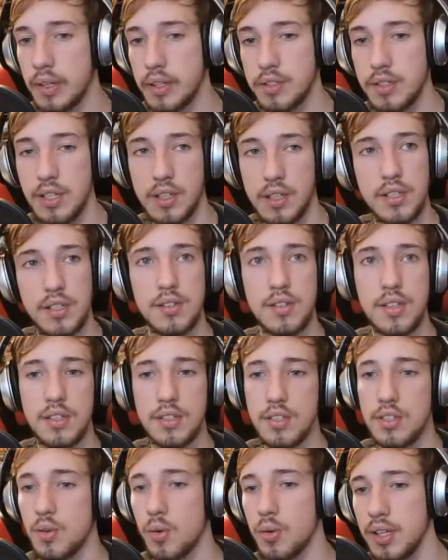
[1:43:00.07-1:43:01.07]
to see, because this
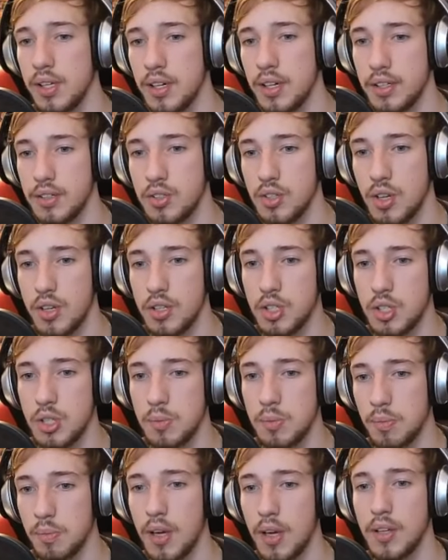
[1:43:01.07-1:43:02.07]
is only a
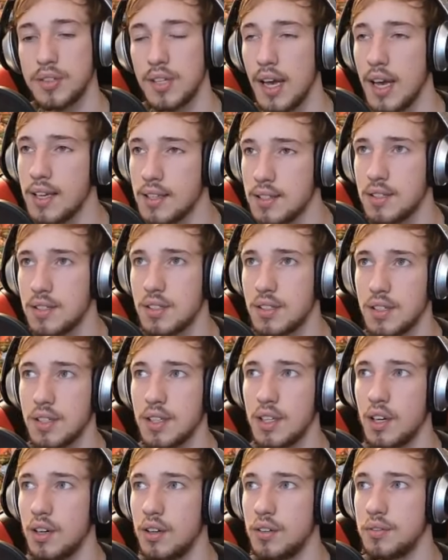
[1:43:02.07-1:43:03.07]
small taste
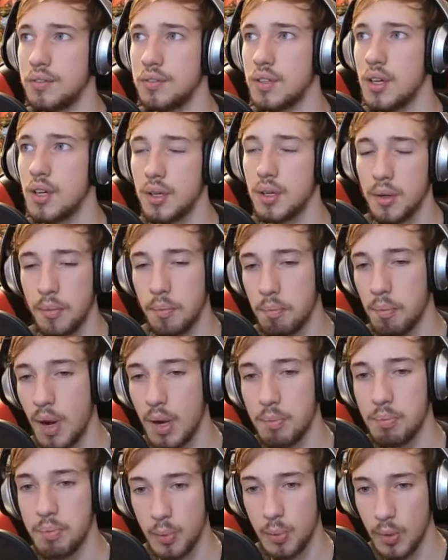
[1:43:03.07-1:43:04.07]
of my
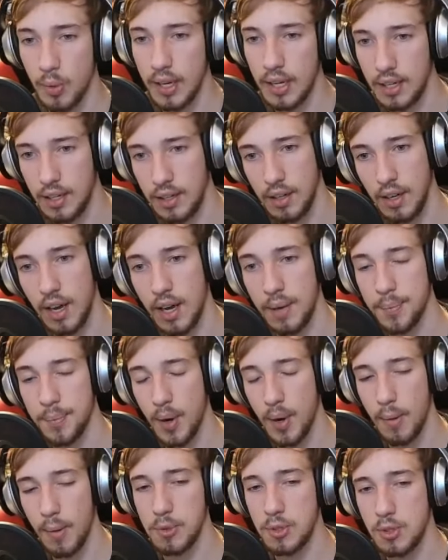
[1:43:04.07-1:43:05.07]
brain. I
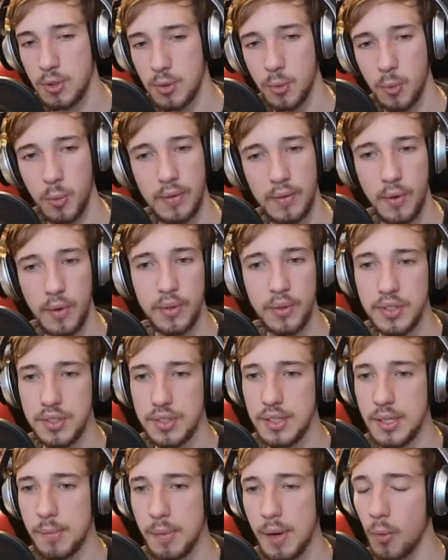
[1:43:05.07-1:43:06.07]
promise you, we've only seen
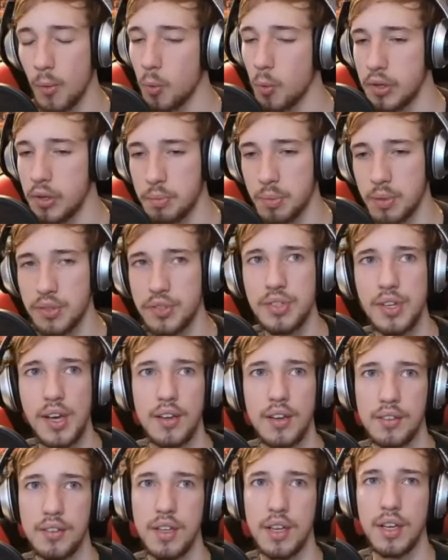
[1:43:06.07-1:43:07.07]
about 1%.
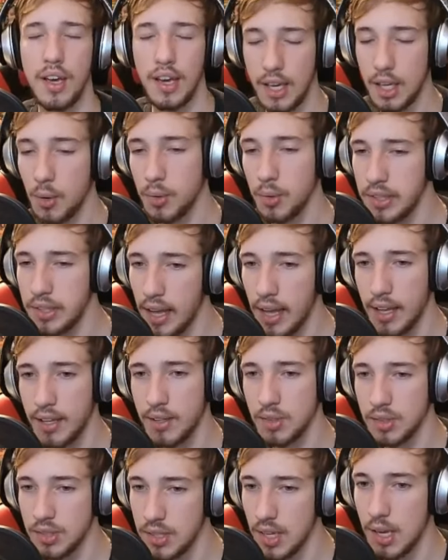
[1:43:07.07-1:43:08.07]
You know what they
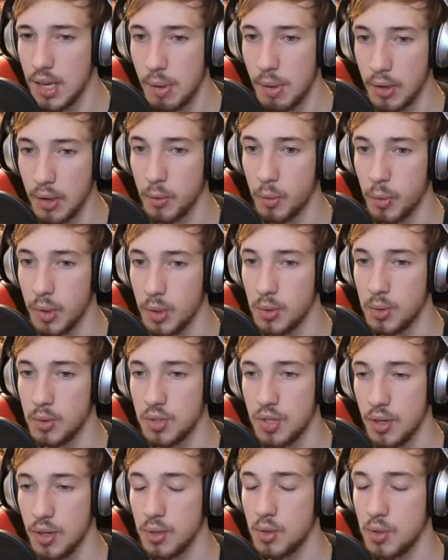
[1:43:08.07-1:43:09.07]
say about when you
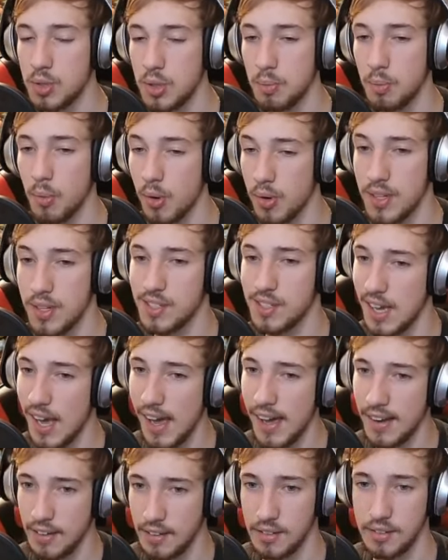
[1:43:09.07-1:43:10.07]
start using more than
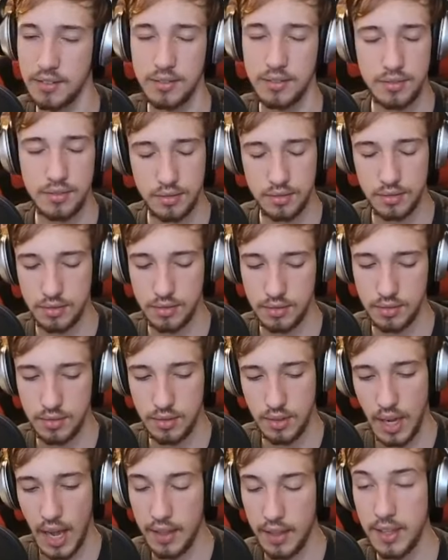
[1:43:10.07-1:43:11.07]
10?
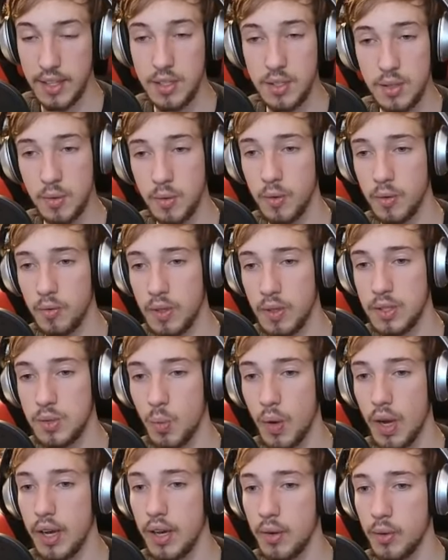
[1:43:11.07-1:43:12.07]
That's the reason
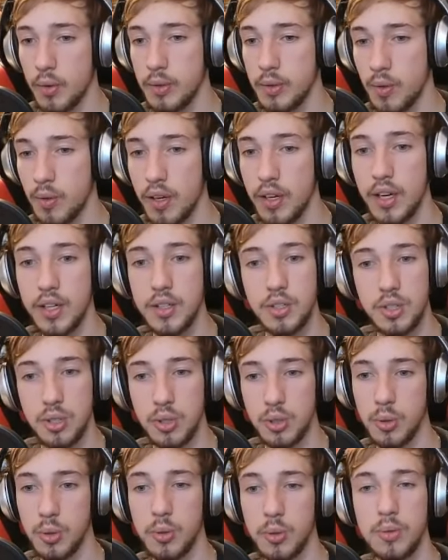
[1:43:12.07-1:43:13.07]
why I only run on
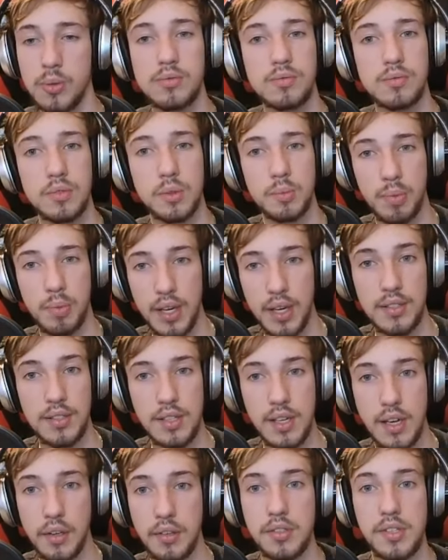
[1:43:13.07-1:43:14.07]
2 brain
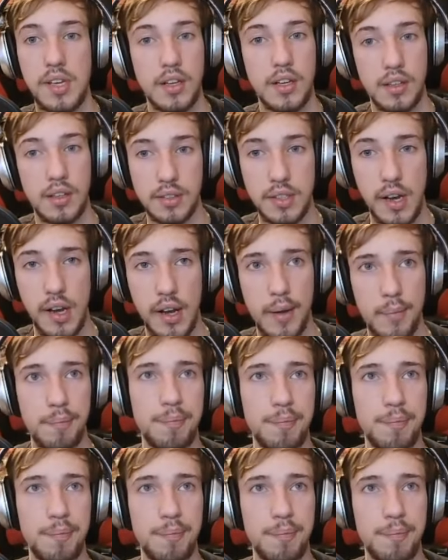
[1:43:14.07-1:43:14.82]
cells at all time.